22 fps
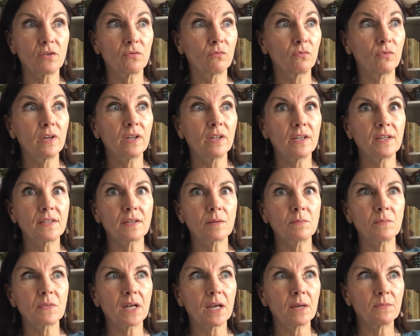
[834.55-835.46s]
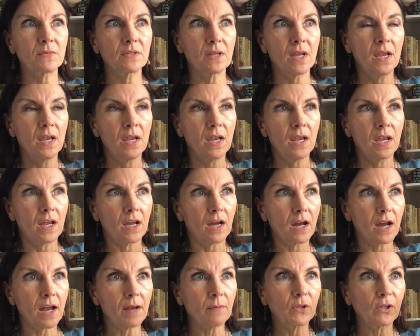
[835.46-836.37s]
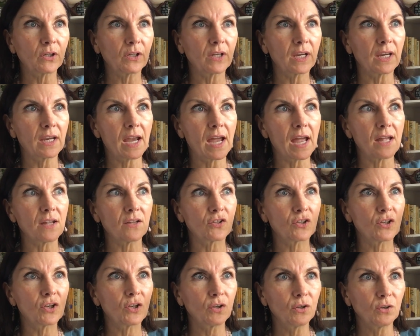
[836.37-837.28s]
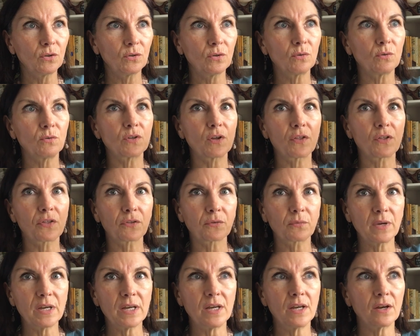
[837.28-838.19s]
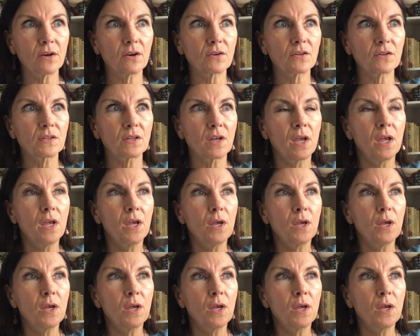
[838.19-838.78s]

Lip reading: And really, sometimes I'm looking at 2 to 3 years